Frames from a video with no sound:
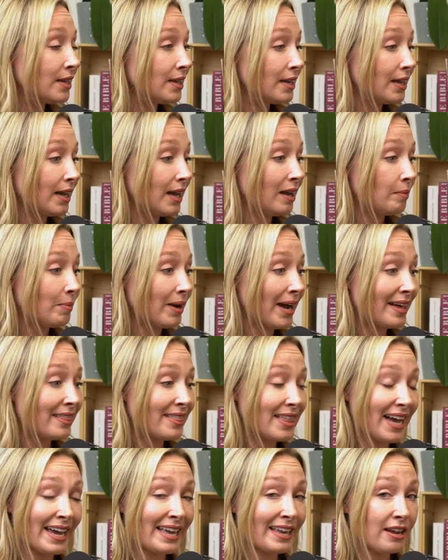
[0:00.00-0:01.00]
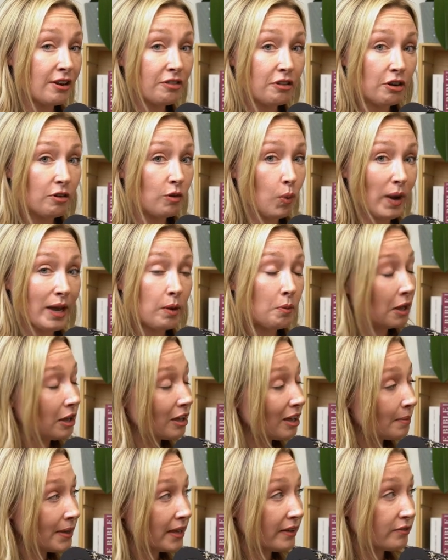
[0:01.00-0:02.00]
I hear they're quite
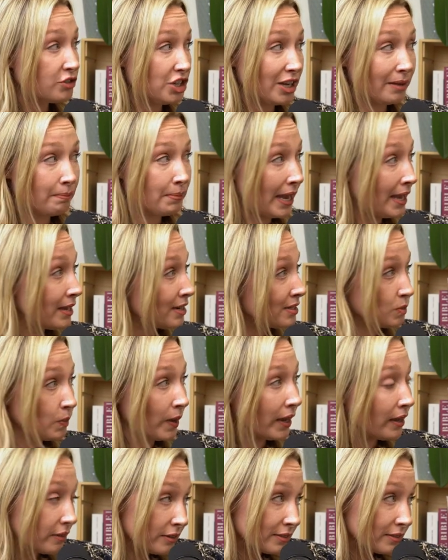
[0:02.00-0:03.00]
welcoming of champagne as well.